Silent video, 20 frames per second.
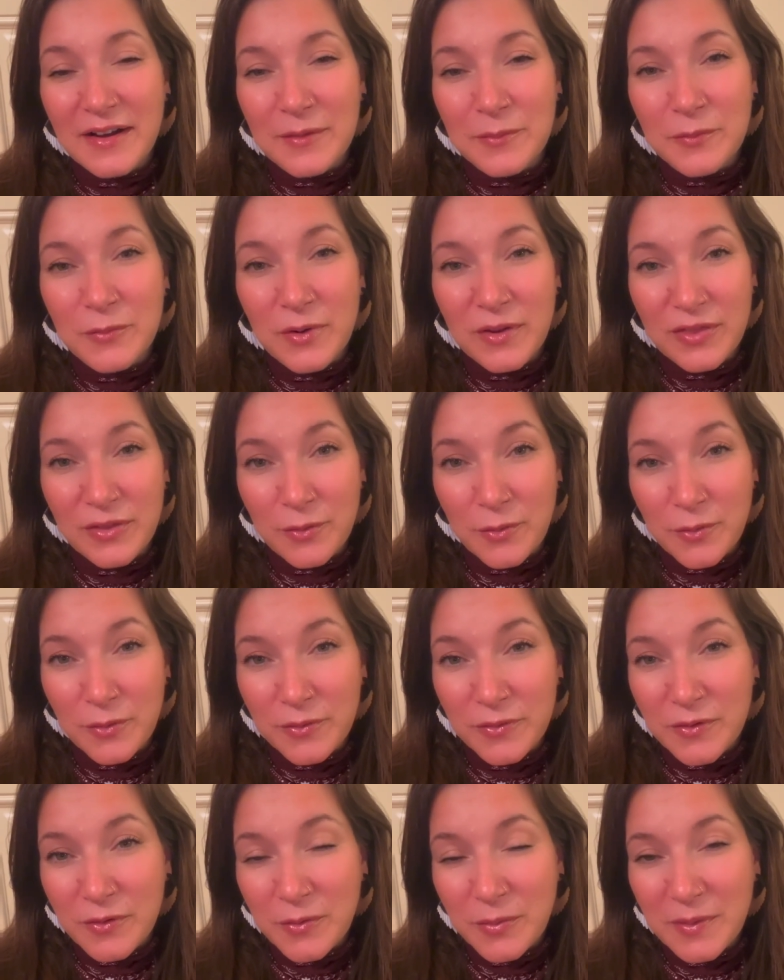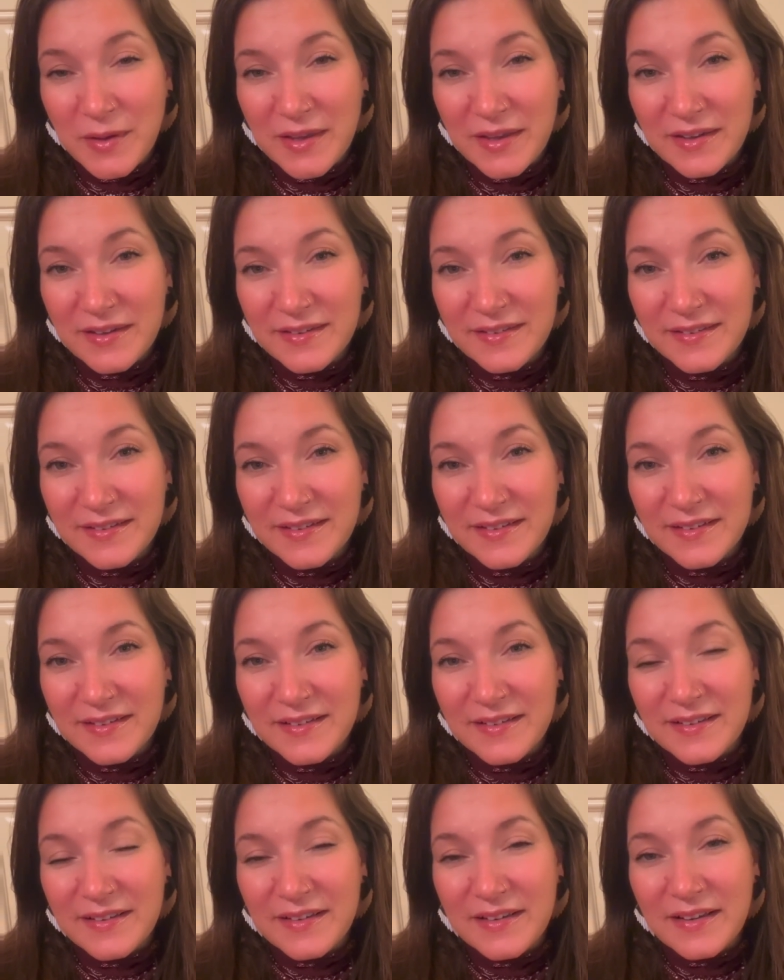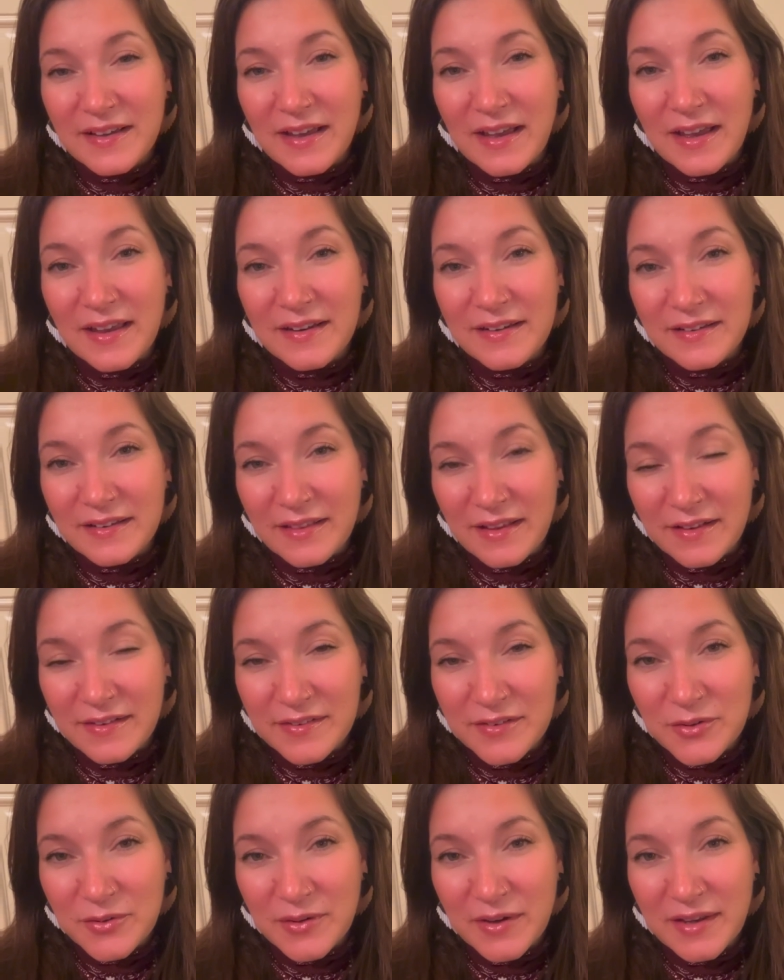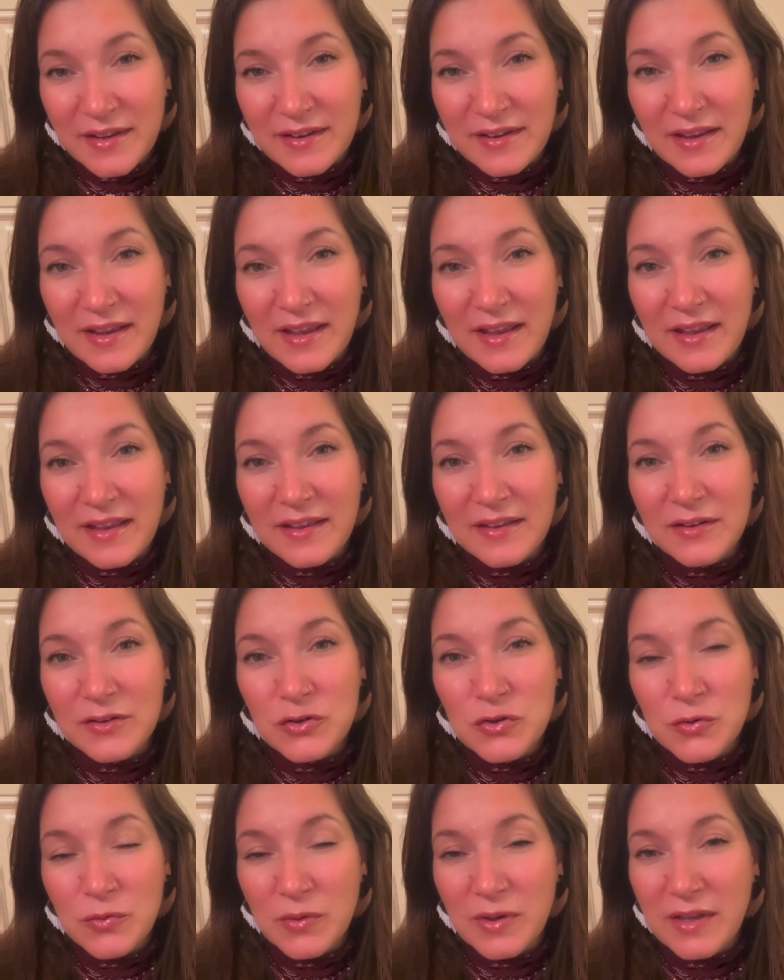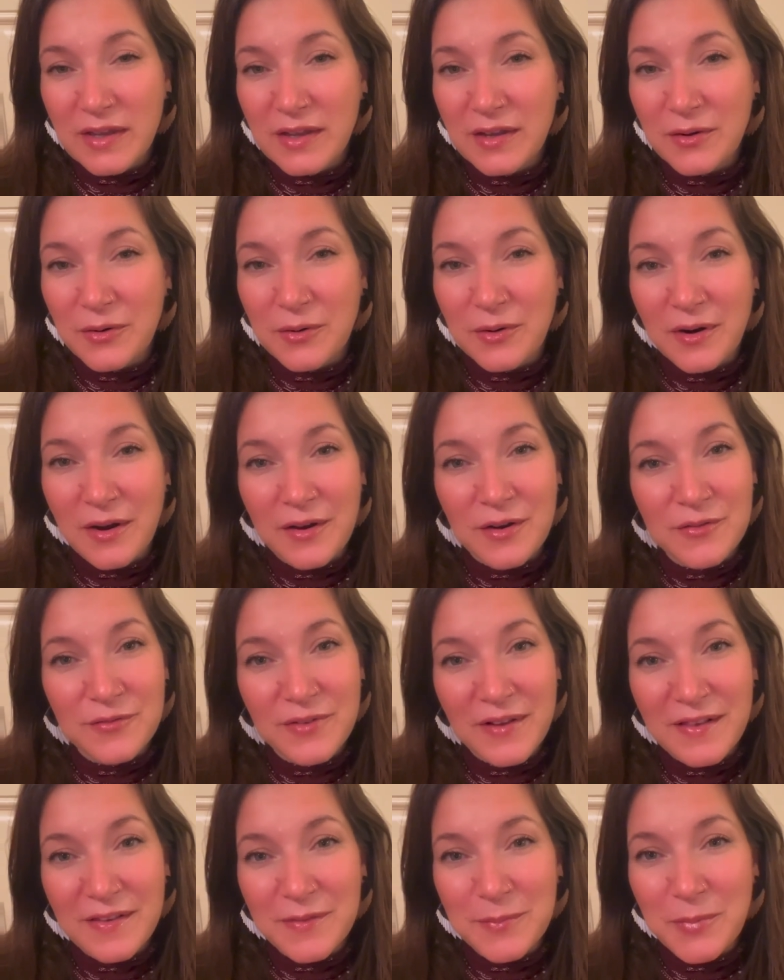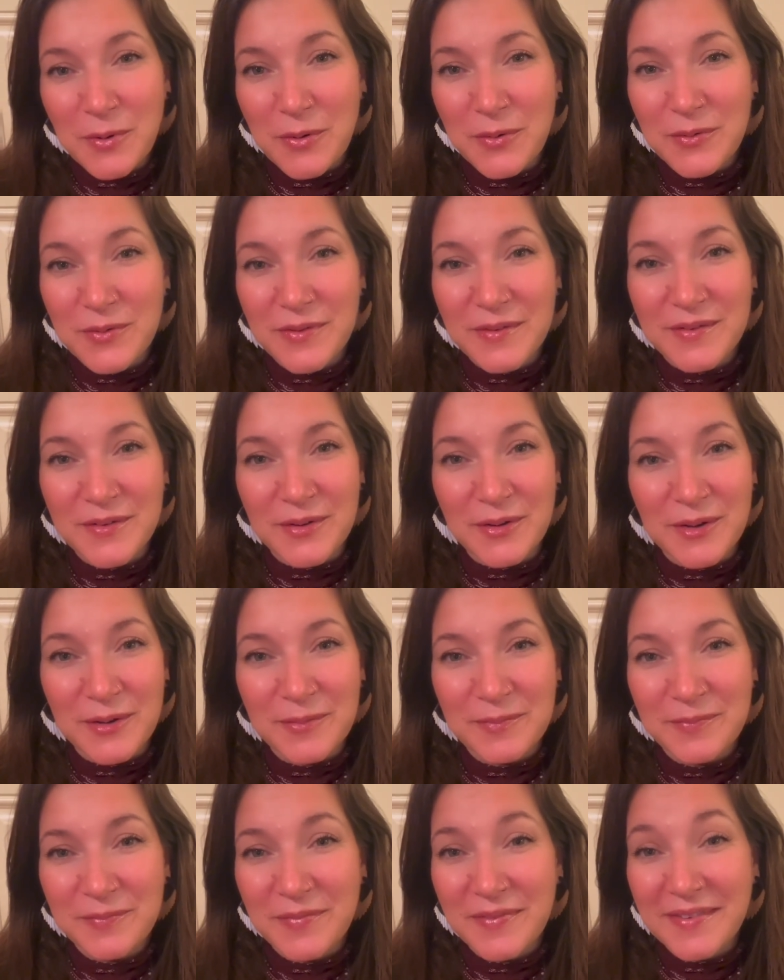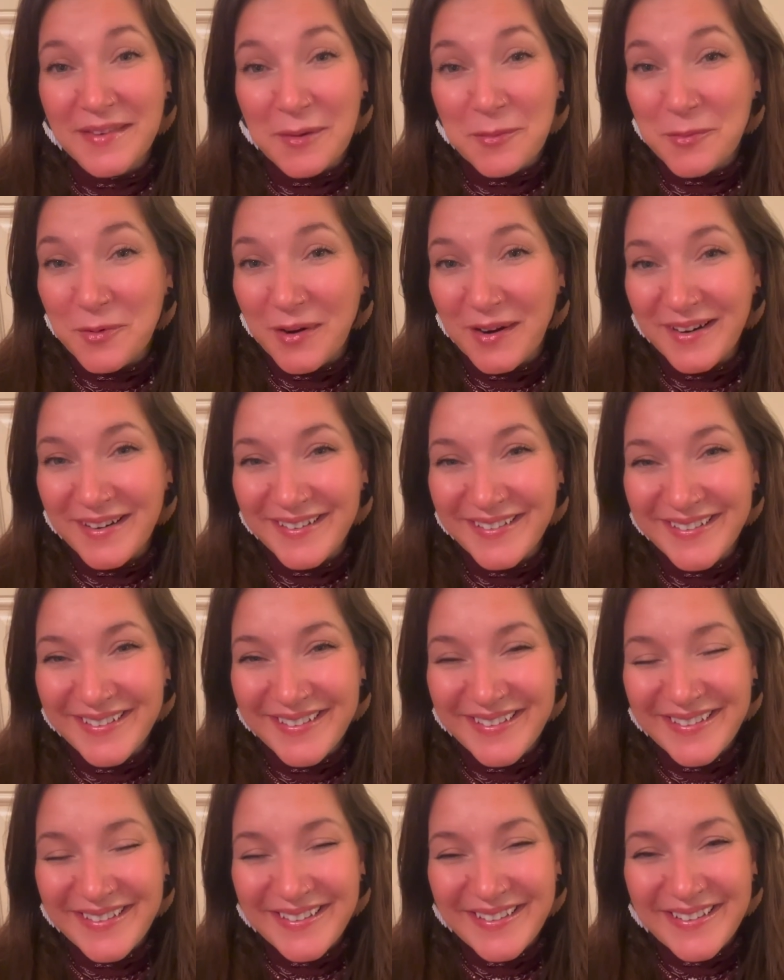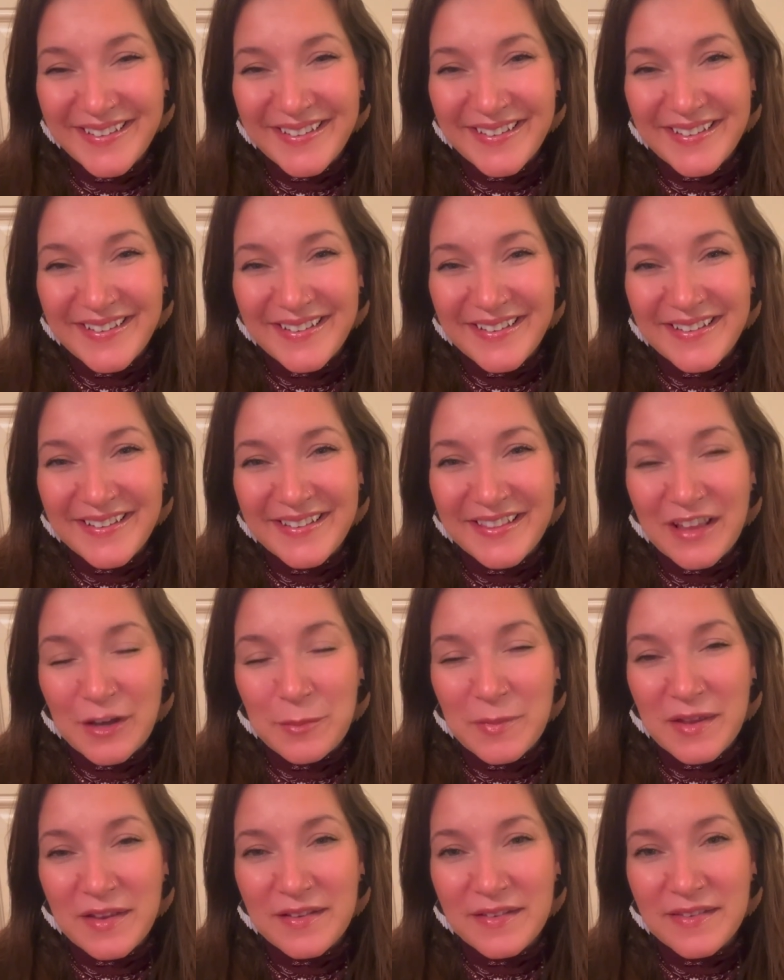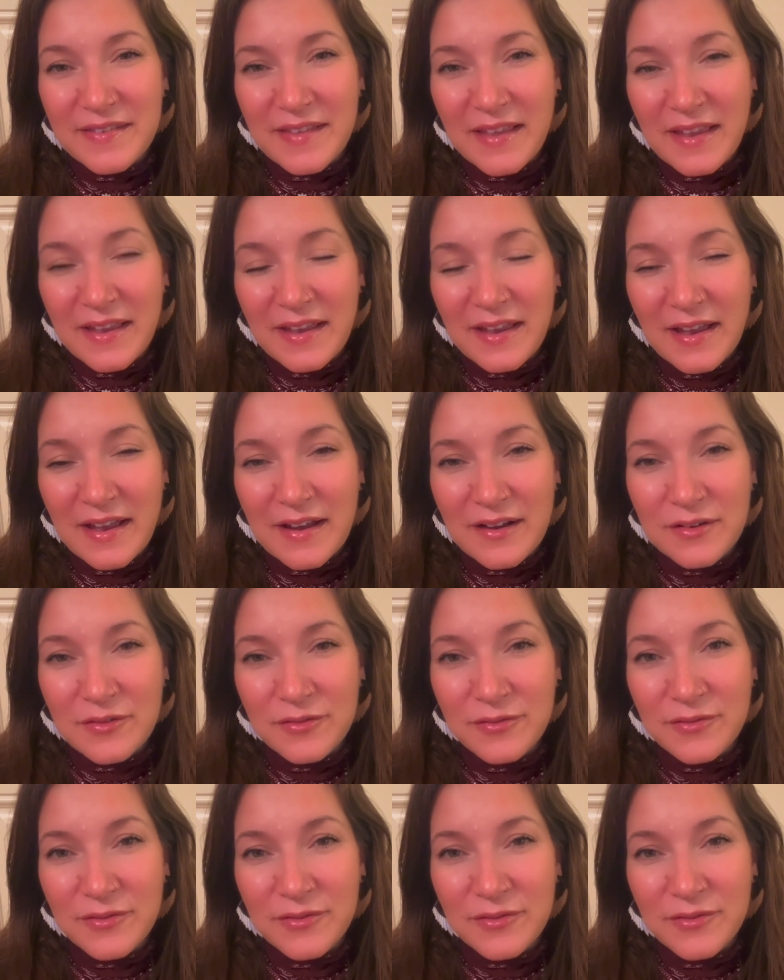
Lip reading: with the old queen and cluster in a tree or on a fence post or somewhere, that means they have